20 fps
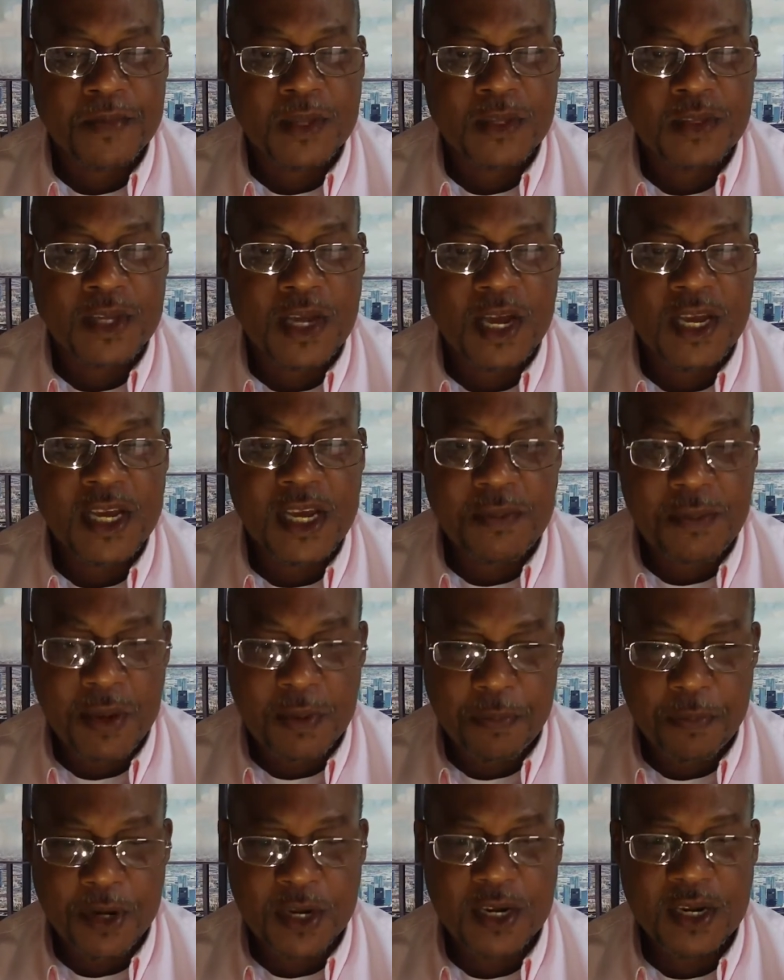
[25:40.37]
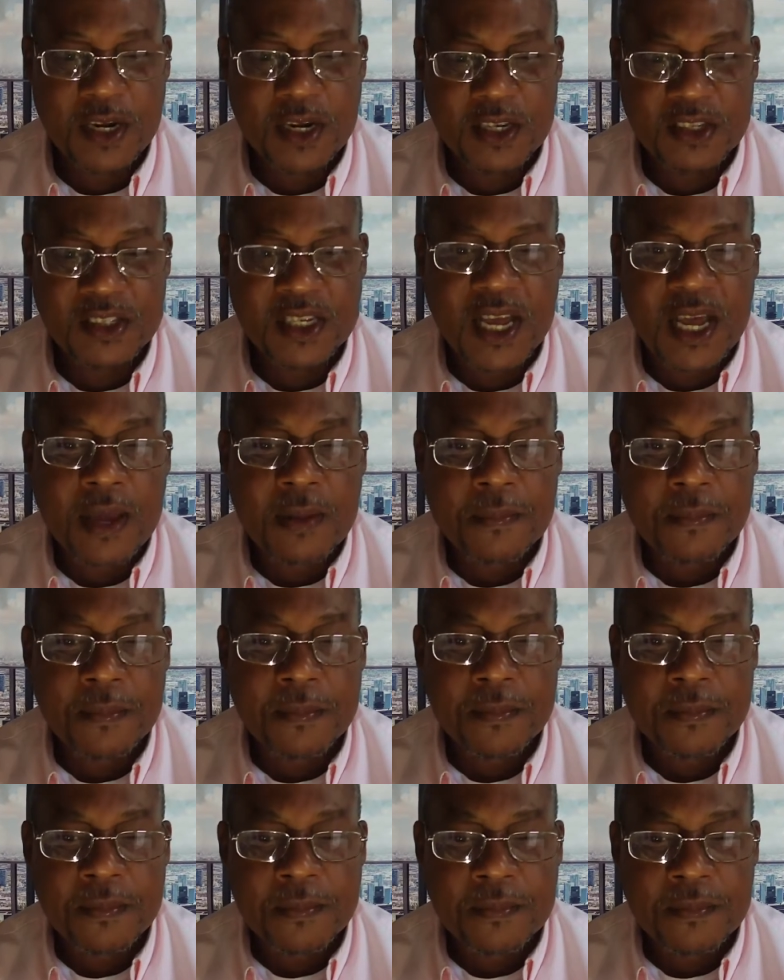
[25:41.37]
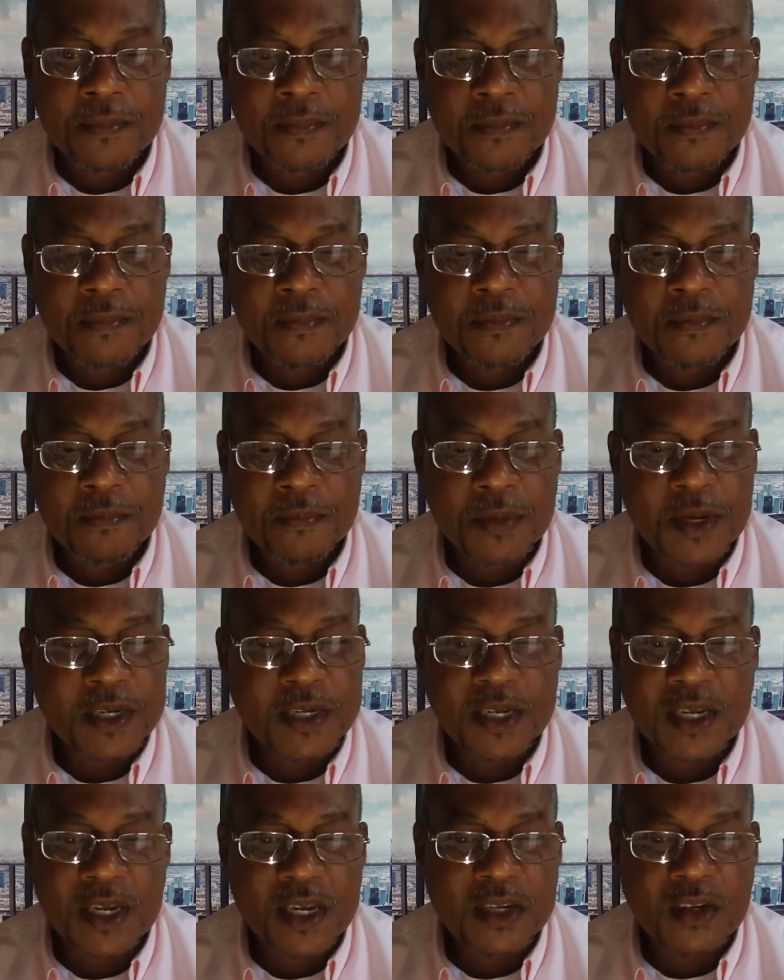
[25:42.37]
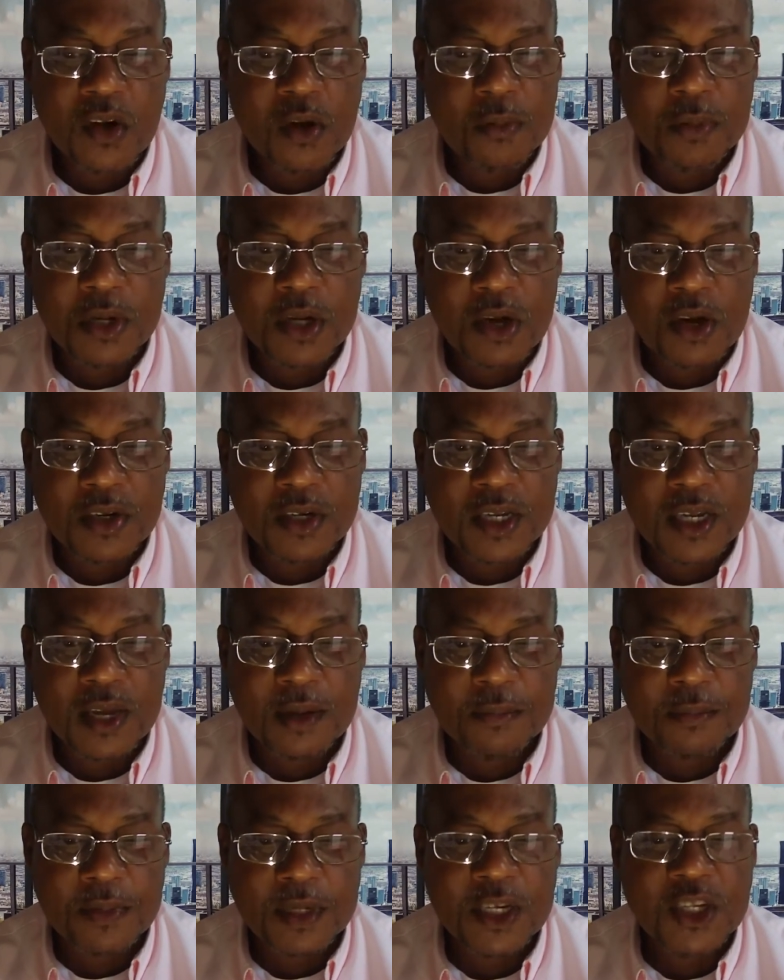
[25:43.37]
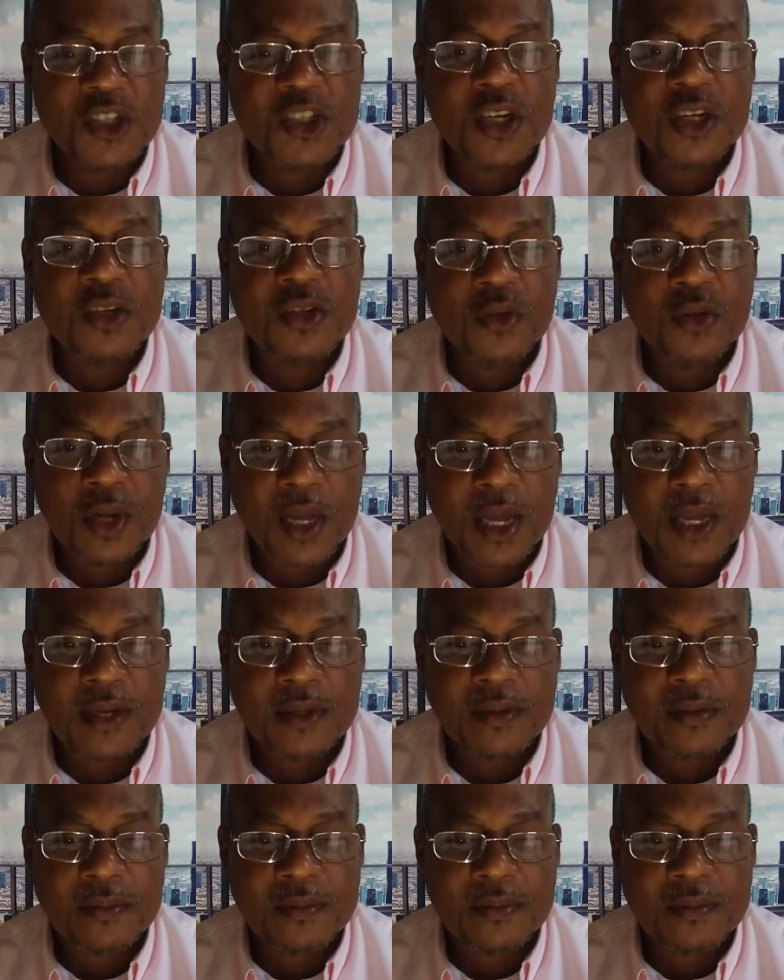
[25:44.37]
Now, he may put it in his name, but it don't belong to him, and he shouldn't do that.